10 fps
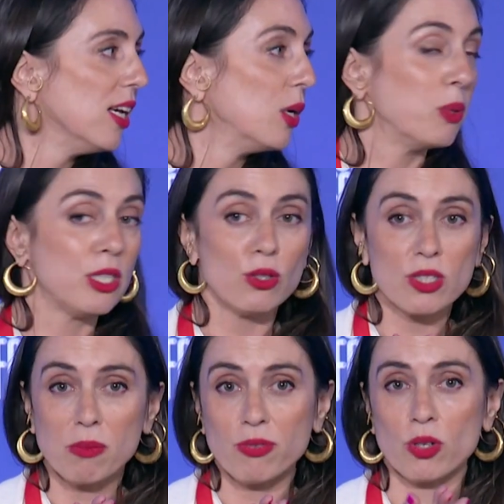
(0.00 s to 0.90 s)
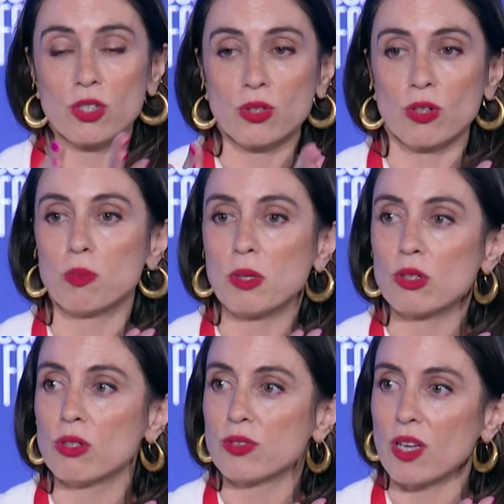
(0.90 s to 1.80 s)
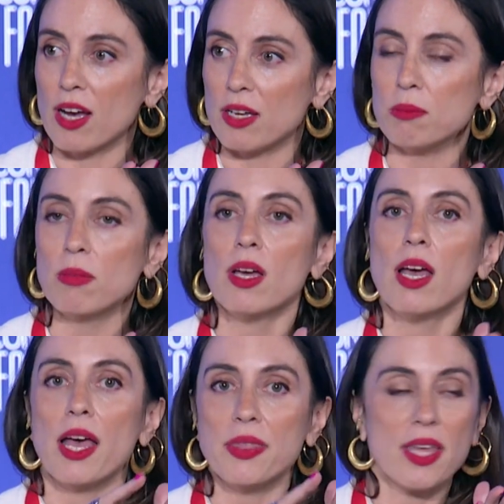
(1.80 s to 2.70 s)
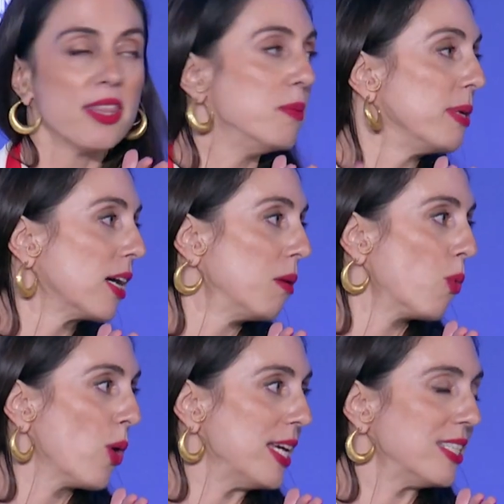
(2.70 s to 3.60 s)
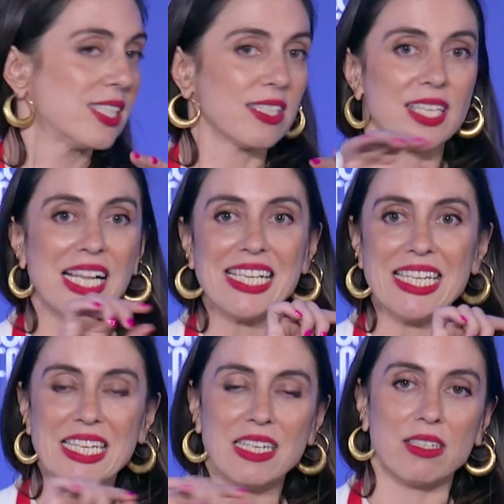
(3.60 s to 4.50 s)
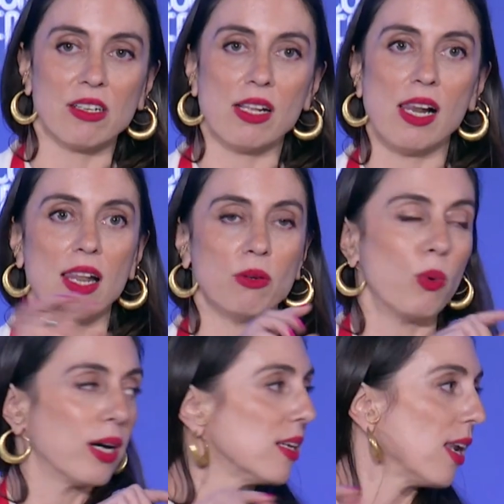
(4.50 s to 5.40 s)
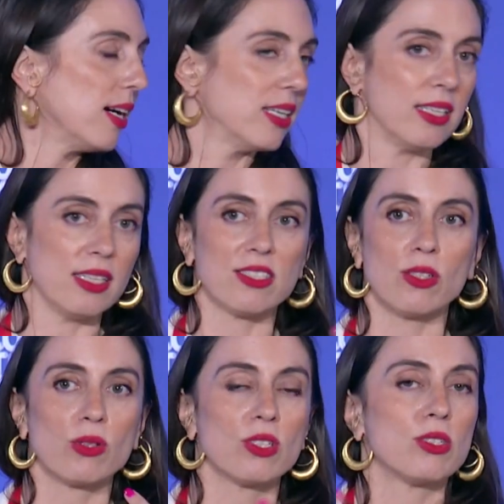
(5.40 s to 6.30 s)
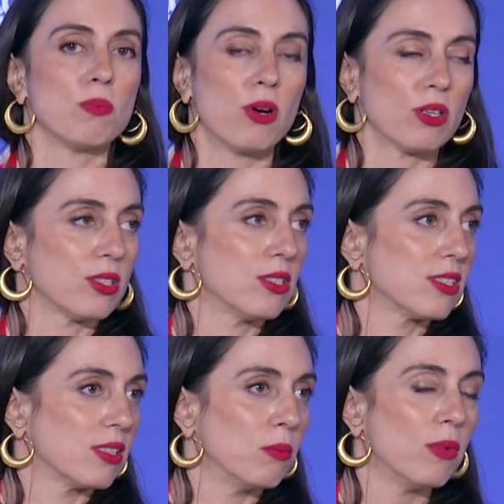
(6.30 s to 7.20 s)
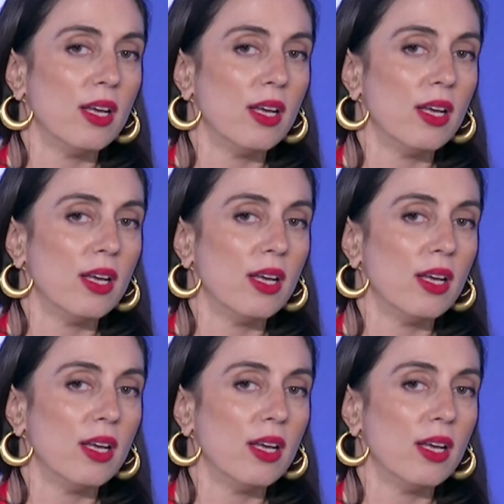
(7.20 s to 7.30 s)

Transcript: We use them for a short period of time, and then they become waste. That's a linear, one line. It's not a smart system.